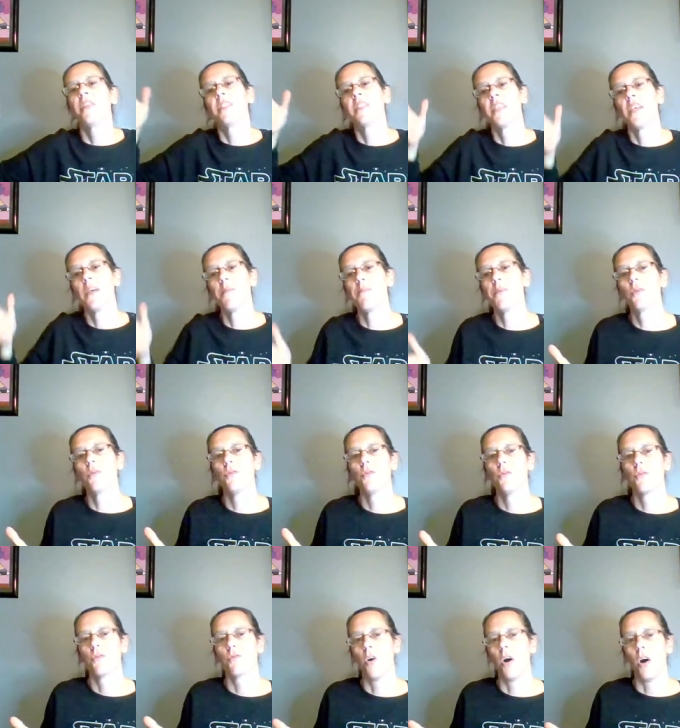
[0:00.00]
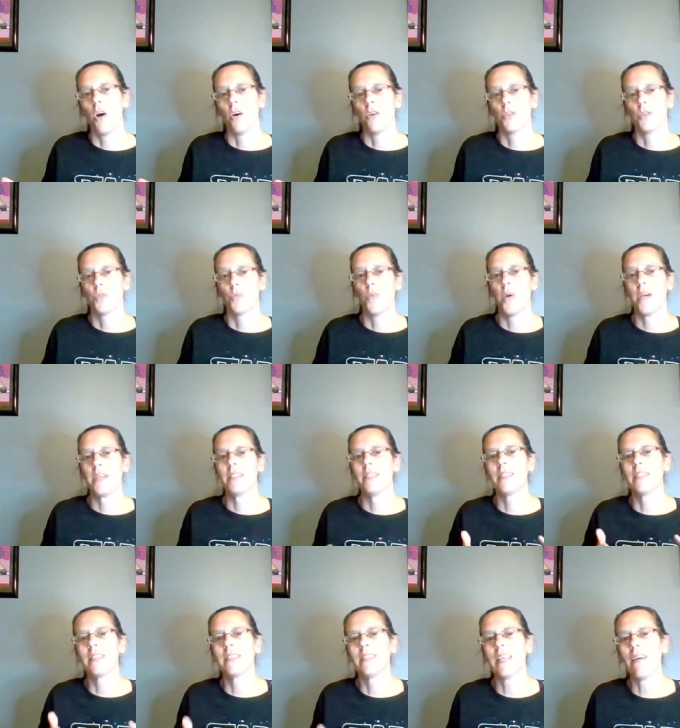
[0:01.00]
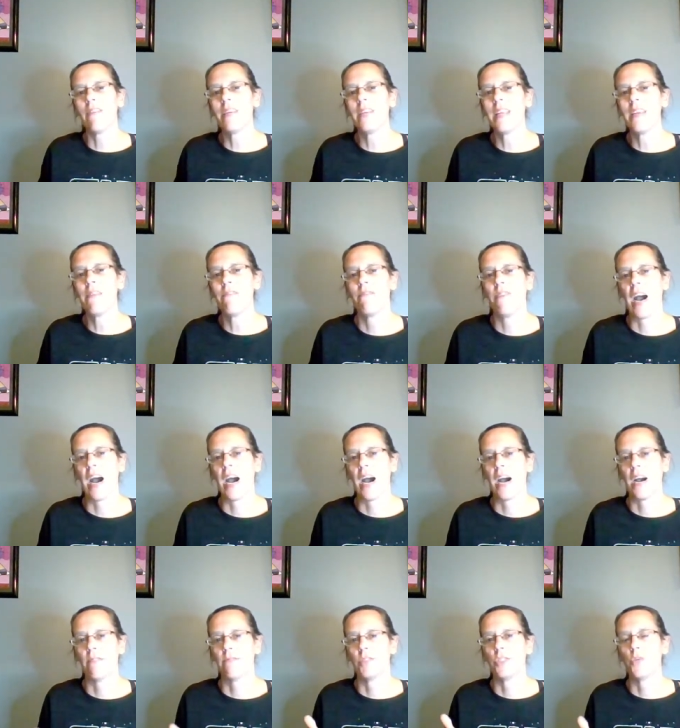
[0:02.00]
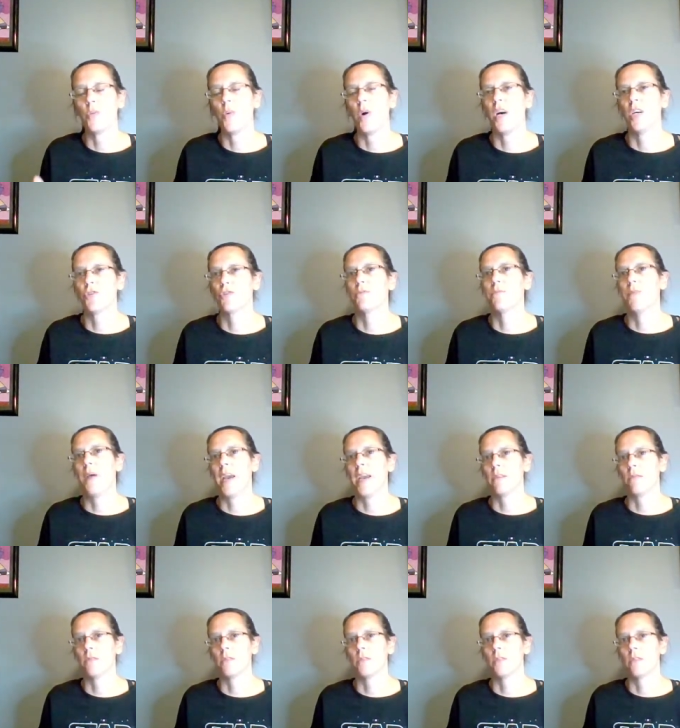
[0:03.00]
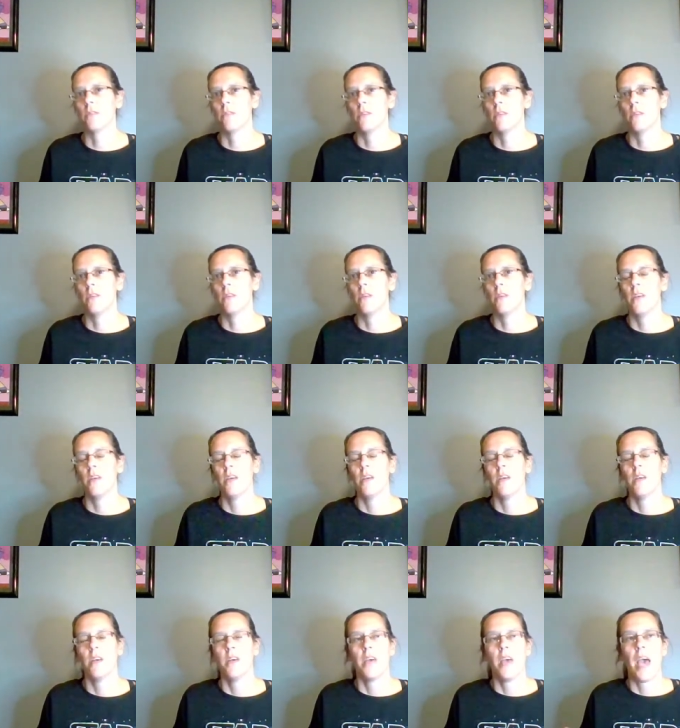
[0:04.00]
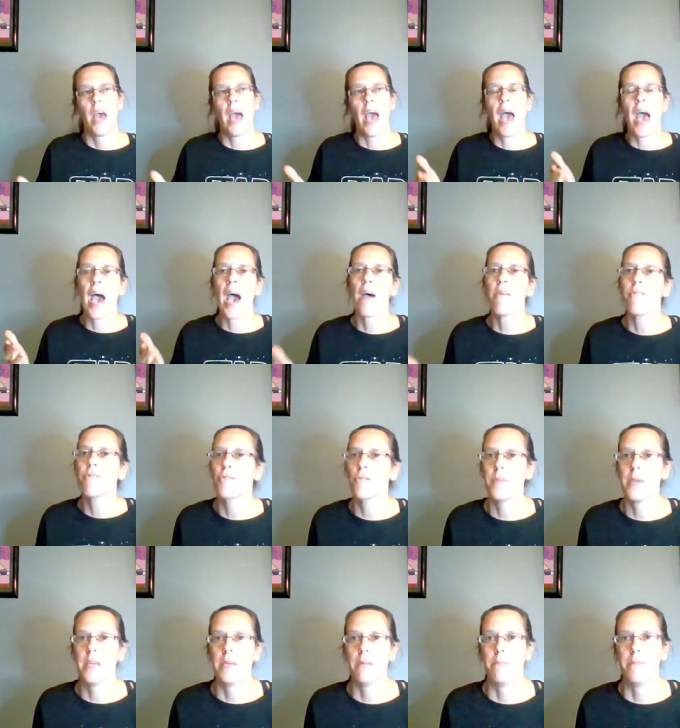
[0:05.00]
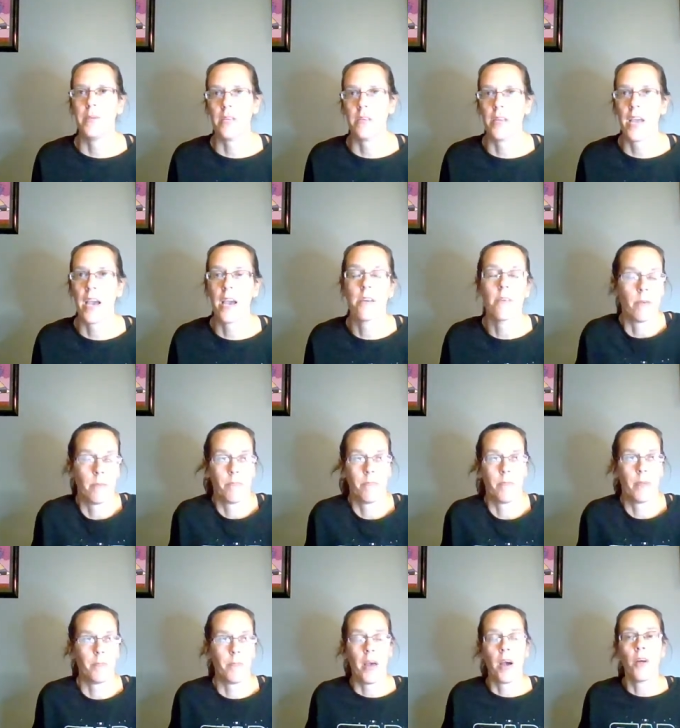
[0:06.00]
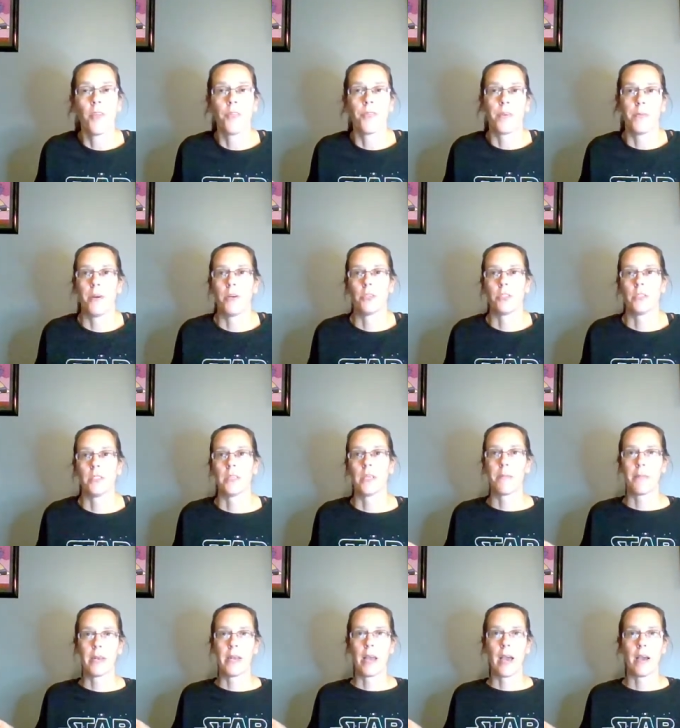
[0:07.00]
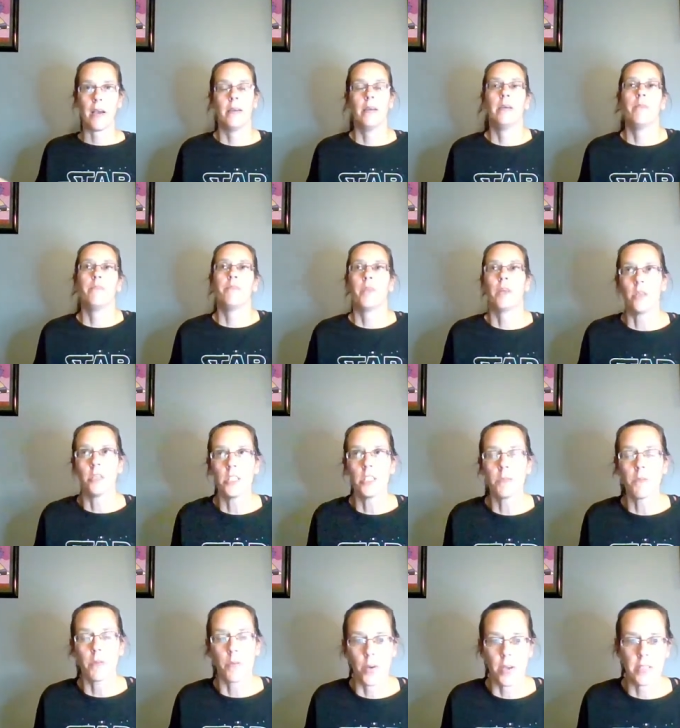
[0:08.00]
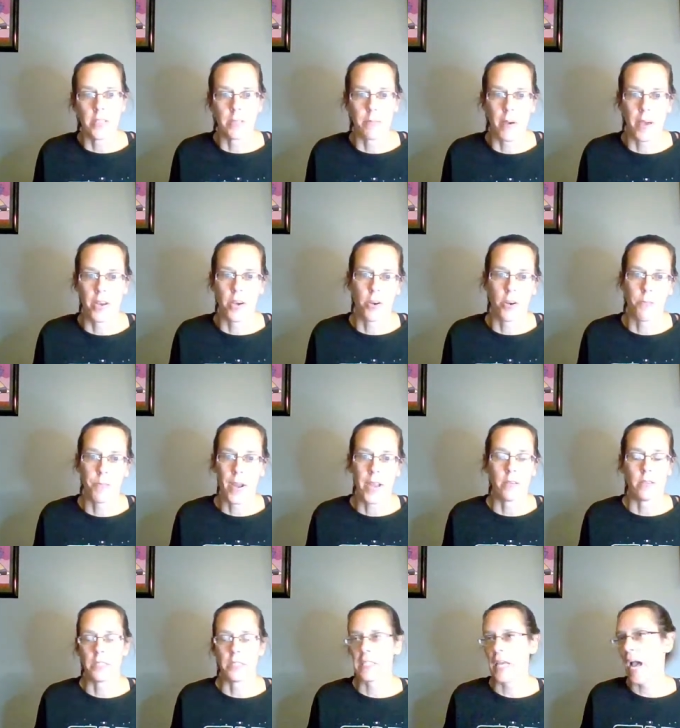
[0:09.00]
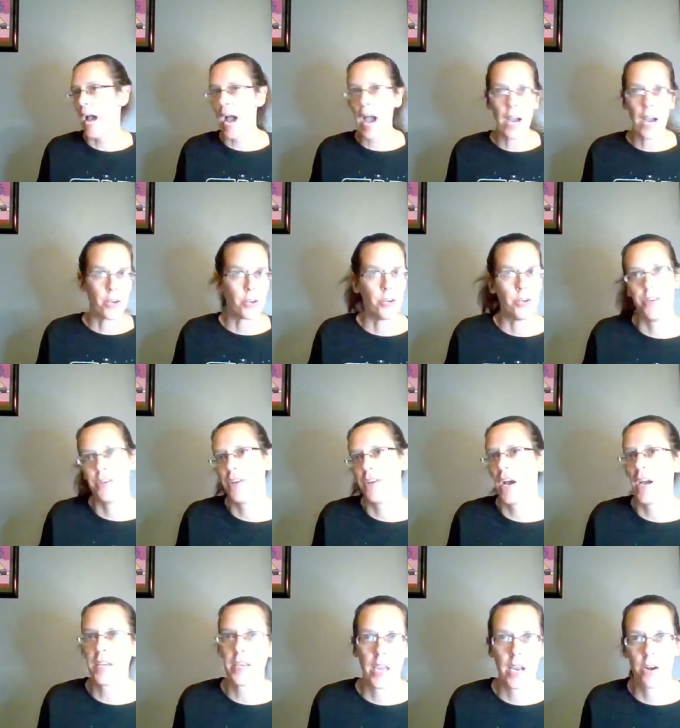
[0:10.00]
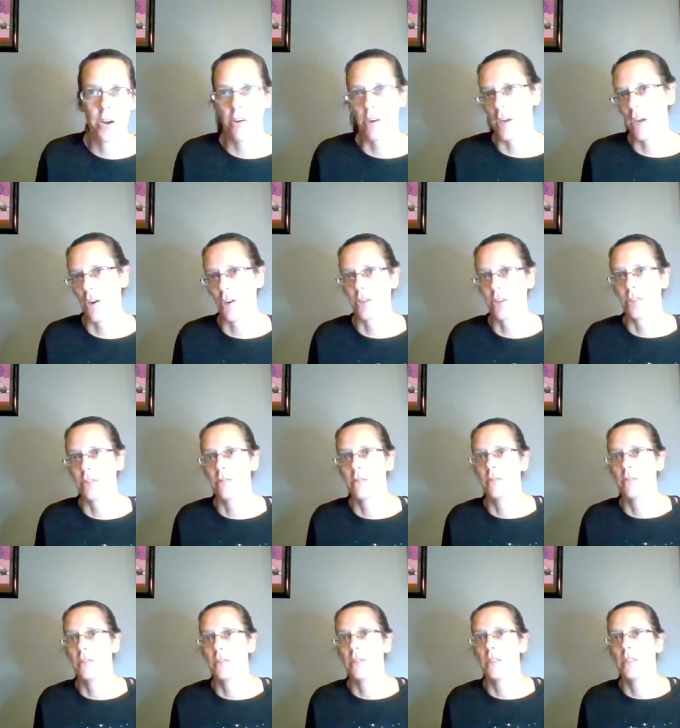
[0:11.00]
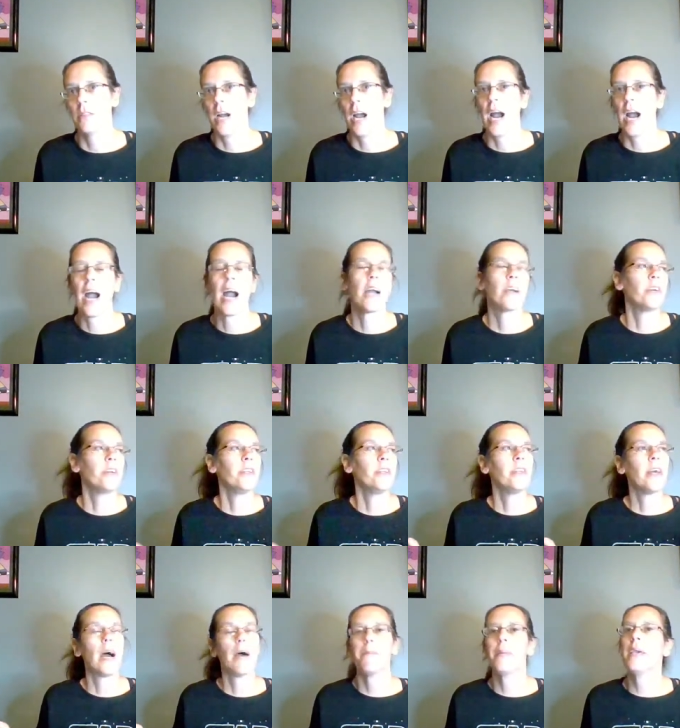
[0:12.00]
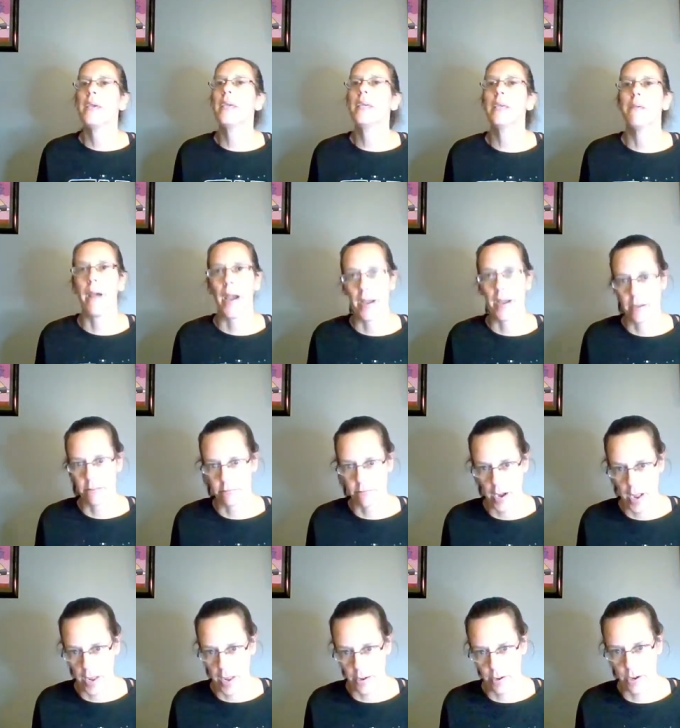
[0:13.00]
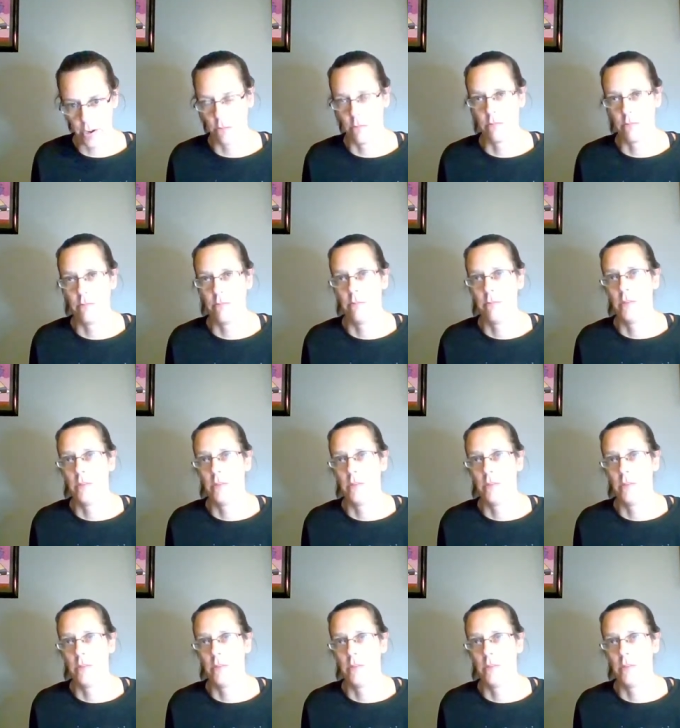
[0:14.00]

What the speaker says: The typical cross weighed 75 to 100 pounds. After being beaten, a healthy person, Elizabeth weighs about 100 pounds. I could not carry her. I could not piggyback ride her